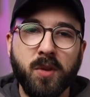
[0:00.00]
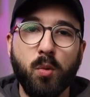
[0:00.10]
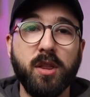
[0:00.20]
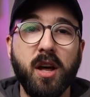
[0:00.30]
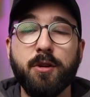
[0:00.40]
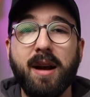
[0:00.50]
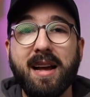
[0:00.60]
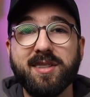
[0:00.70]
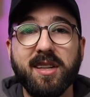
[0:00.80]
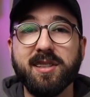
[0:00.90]
With other
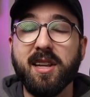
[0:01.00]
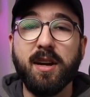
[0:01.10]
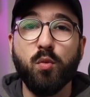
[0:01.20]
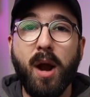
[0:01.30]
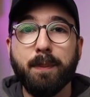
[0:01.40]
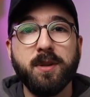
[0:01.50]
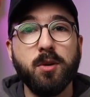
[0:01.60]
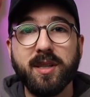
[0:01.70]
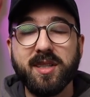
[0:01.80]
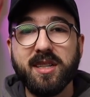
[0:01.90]
assets like wrapped
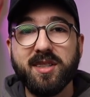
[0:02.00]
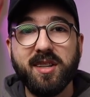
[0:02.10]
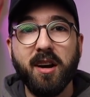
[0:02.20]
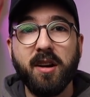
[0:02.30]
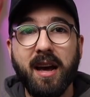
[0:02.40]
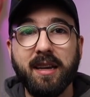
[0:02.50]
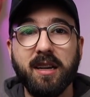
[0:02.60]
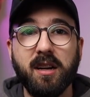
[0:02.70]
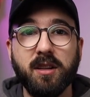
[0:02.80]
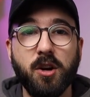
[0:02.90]
USDC on
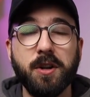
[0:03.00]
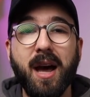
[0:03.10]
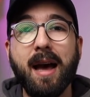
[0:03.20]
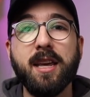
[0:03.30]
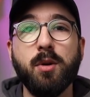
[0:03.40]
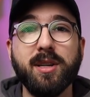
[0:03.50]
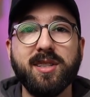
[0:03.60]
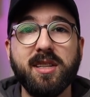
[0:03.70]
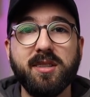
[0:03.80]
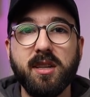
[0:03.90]
ICON called
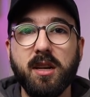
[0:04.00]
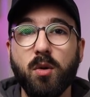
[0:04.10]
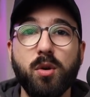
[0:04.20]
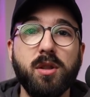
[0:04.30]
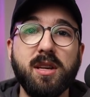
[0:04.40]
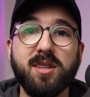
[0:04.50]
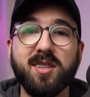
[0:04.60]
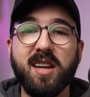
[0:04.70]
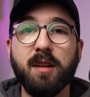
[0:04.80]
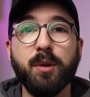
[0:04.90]
IUSDC or the
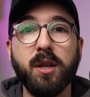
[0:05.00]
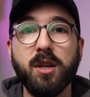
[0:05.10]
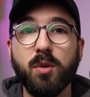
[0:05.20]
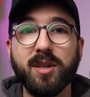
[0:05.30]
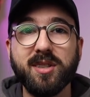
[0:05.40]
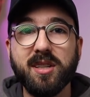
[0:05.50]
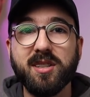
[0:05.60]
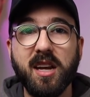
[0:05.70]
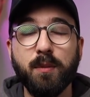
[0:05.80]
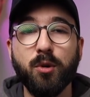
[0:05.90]
Stably USD
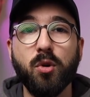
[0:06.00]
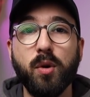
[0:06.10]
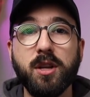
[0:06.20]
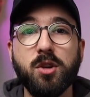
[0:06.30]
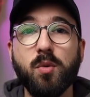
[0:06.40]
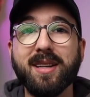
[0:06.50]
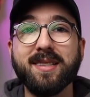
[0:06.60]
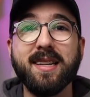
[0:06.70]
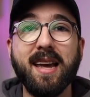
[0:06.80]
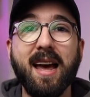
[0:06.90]
stablecoin
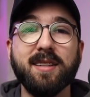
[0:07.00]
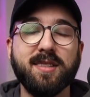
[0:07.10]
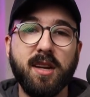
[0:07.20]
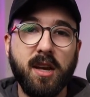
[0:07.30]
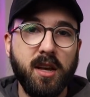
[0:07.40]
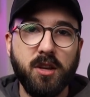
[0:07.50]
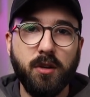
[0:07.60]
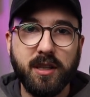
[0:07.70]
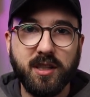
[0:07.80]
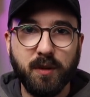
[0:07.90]
USDS, you
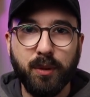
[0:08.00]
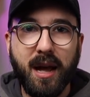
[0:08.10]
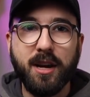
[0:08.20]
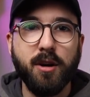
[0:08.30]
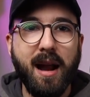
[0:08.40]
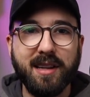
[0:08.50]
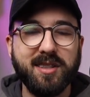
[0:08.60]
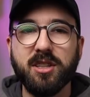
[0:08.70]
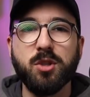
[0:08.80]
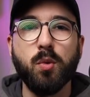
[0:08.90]
can supply your
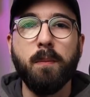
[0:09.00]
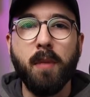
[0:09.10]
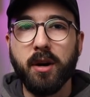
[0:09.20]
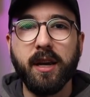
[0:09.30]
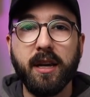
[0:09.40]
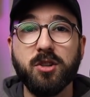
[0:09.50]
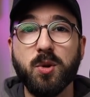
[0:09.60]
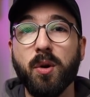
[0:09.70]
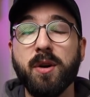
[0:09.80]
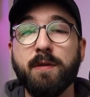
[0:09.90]
asset to a market
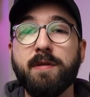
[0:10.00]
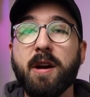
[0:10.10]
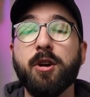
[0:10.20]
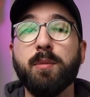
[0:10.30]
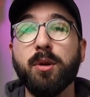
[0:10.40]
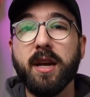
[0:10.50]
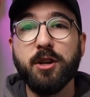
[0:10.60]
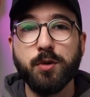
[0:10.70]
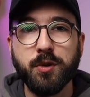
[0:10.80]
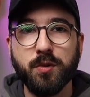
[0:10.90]
to earn a variable
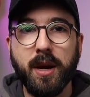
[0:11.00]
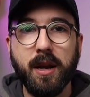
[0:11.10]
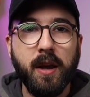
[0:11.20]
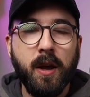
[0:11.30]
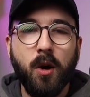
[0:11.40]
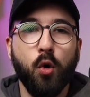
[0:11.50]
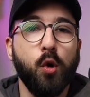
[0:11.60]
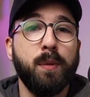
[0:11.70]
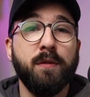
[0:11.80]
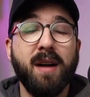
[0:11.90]
interest rate
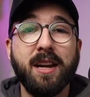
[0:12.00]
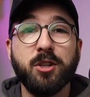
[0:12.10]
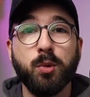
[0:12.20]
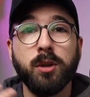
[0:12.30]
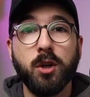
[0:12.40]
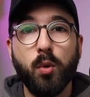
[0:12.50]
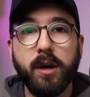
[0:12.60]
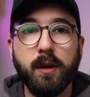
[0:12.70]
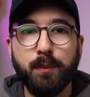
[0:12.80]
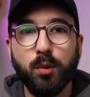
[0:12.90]
or provide it to a
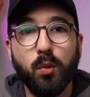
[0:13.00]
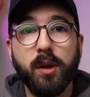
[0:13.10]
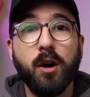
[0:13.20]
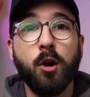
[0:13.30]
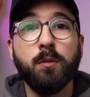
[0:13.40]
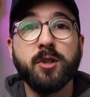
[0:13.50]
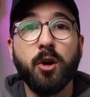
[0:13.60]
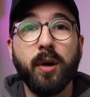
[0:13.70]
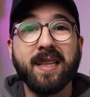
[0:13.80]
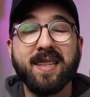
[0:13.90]
liquidity pool with Omm
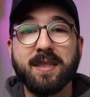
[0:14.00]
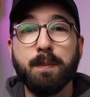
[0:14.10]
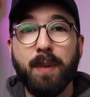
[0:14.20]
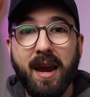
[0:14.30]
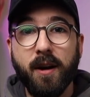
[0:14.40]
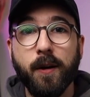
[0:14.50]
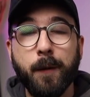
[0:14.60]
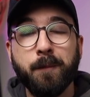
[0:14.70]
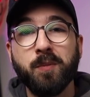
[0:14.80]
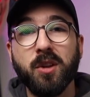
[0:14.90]
tokens as a pair
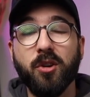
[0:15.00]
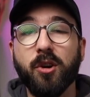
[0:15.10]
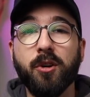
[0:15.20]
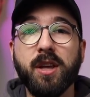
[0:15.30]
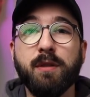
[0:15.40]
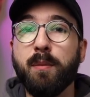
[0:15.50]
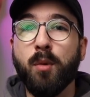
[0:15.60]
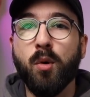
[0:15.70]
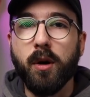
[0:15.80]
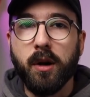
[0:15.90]
to earn even
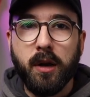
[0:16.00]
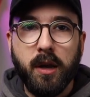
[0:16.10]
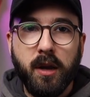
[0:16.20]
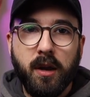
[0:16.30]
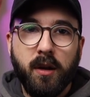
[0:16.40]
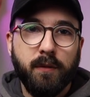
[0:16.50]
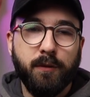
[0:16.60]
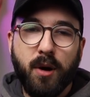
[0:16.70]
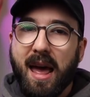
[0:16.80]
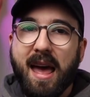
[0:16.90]
more.
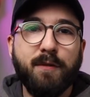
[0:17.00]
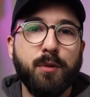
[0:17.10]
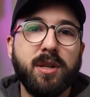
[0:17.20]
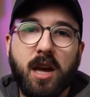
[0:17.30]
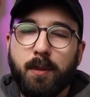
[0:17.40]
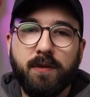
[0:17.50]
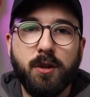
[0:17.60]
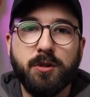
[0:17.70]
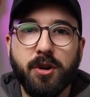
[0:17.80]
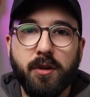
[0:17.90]
For every type of
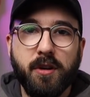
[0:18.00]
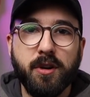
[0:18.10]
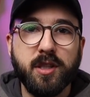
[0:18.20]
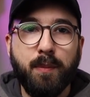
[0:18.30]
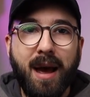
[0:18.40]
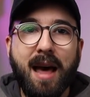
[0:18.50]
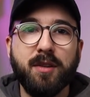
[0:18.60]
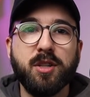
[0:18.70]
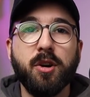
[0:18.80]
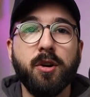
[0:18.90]
user, there is a
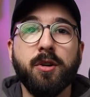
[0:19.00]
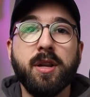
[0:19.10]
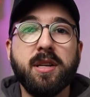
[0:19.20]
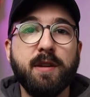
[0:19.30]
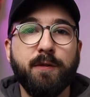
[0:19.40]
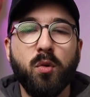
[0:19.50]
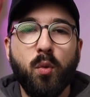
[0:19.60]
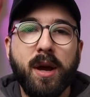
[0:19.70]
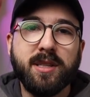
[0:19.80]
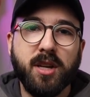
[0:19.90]
path to earn in different
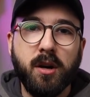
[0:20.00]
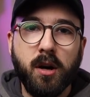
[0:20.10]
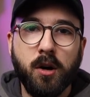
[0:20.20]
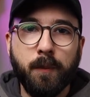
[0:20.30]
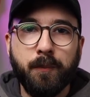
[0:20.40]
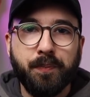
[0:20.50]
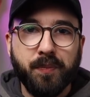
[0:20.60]
ways on Omm.